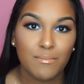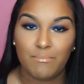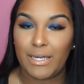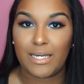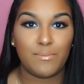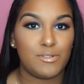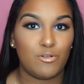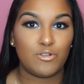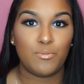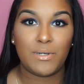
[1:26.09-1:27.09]
makeup
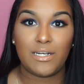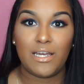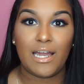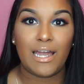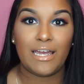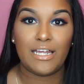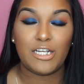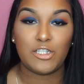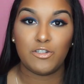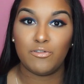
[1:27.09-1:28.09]
social media,
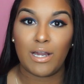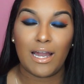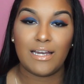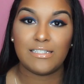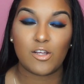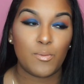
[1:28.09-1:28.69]
and you guys